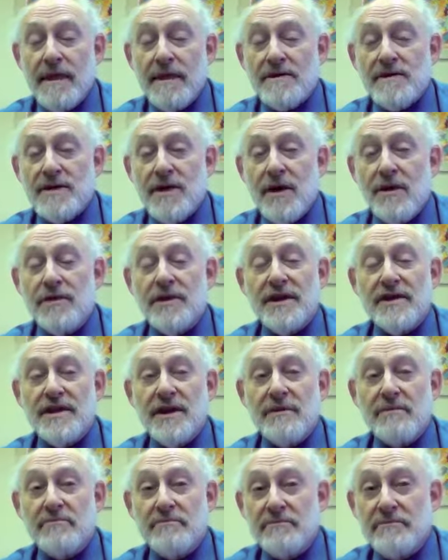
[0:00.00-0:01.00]
So that
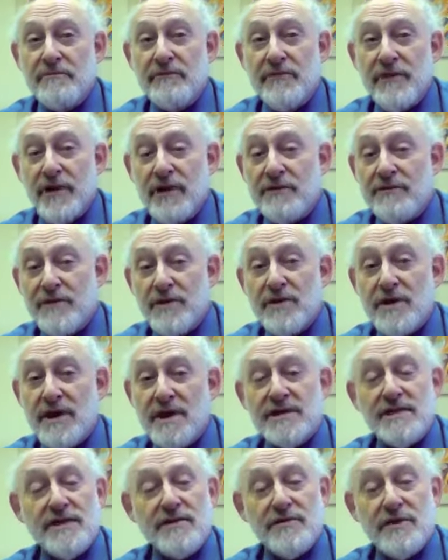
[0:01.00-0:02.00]
very few
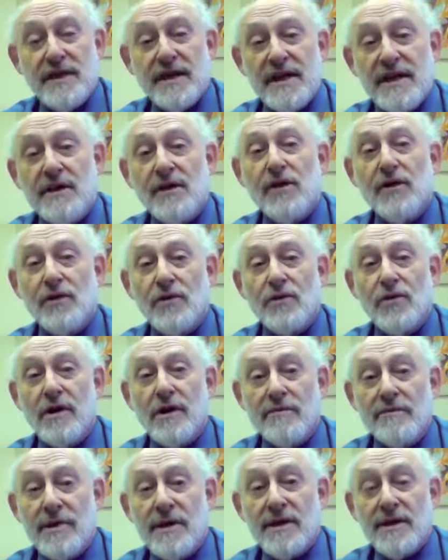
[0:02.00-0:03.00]
kids are drinking a whole
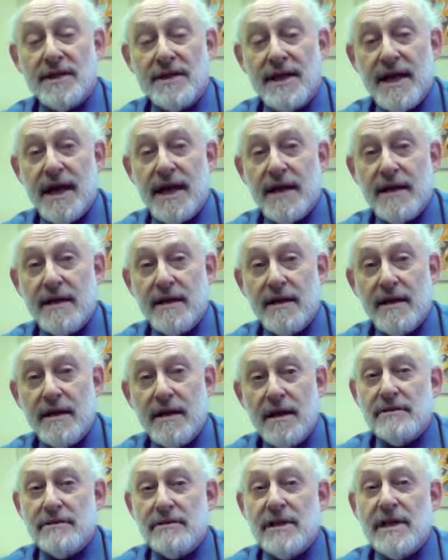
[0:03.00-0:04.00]
quart of milk a day.
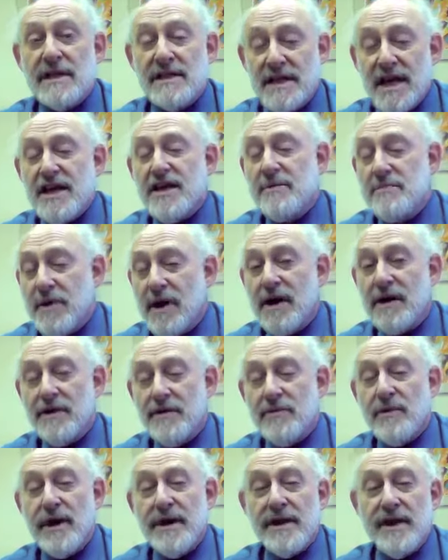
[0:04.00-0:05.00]
It'll take you part of
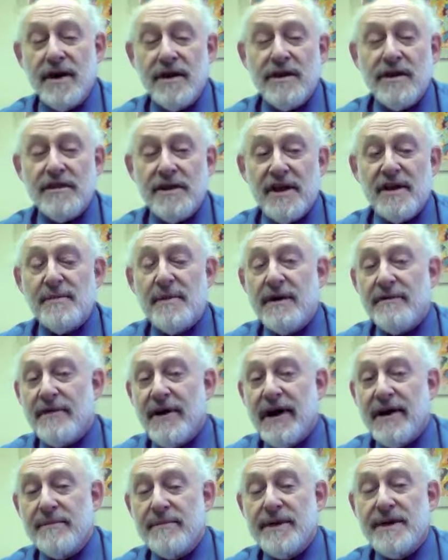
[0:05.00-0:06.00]
the way there. And the thing about
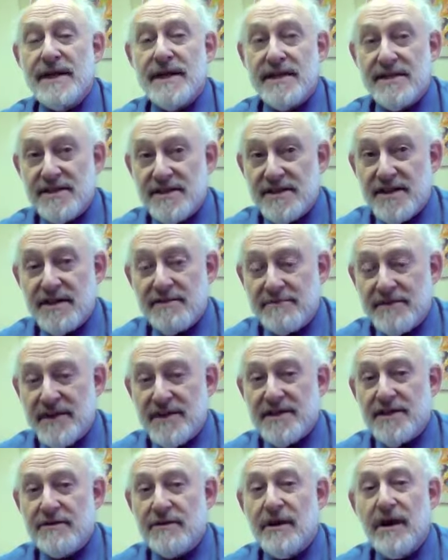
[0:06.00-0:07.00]
vitamin D is
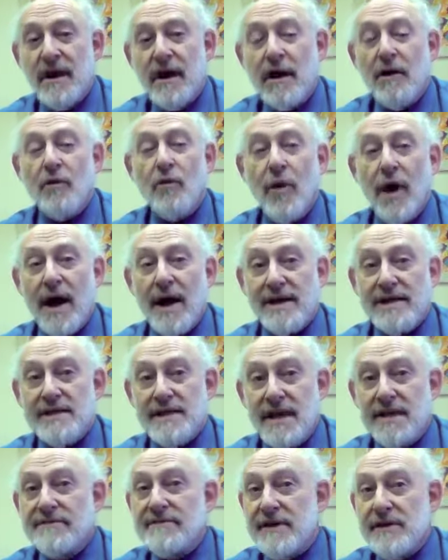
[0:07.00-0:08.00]
there's a wide
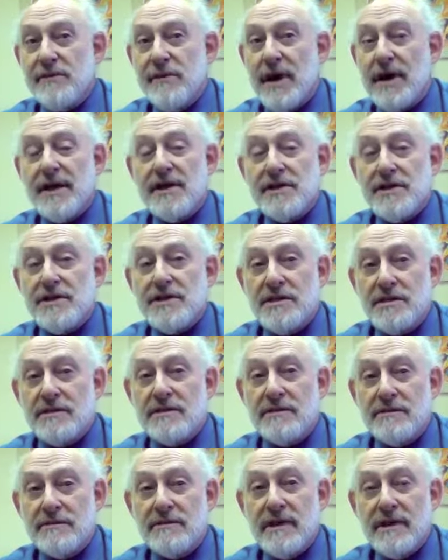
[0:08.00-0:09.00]
safety range.
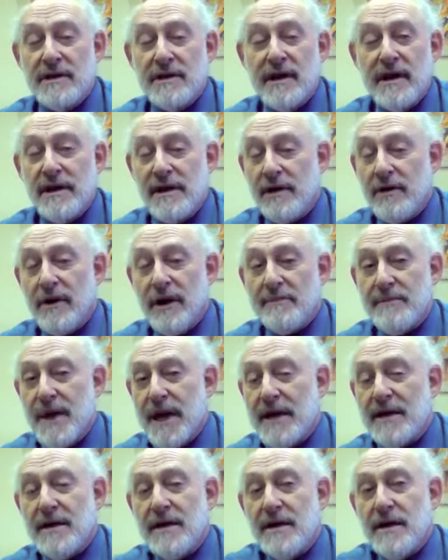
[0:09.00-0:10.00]
I'm
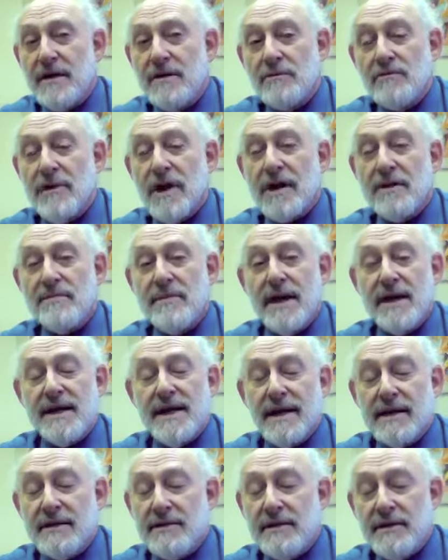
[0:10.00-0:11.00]
not
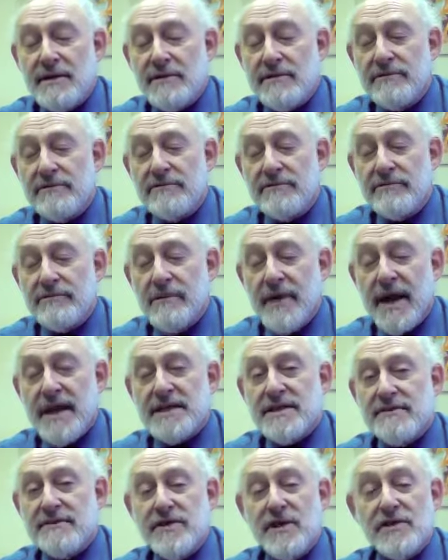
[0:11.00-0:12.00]
recommending
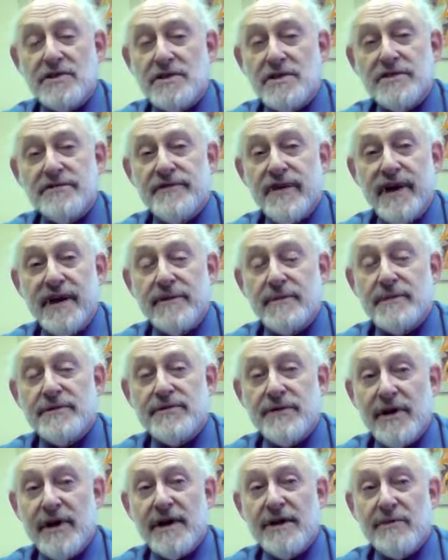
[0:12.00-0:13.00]
massive doses of vitamin
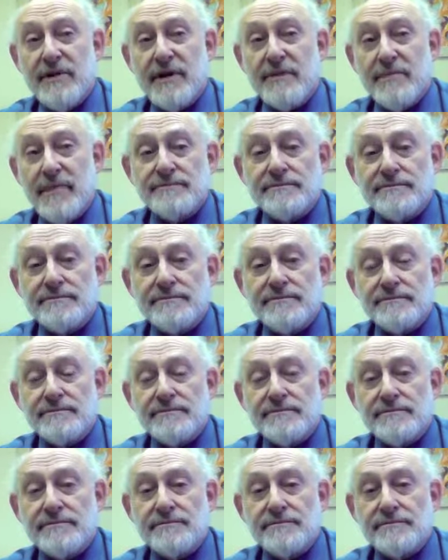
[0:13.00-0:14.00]
for
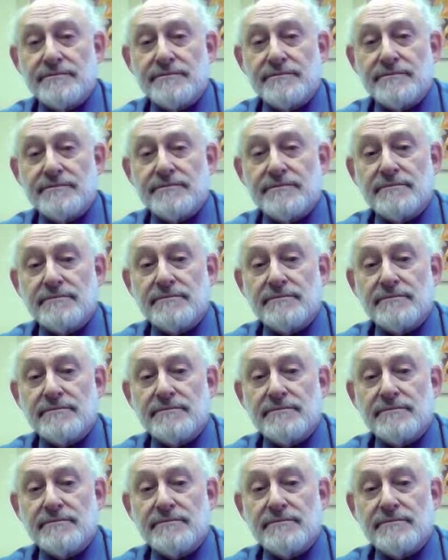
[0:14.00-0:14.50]
anyone.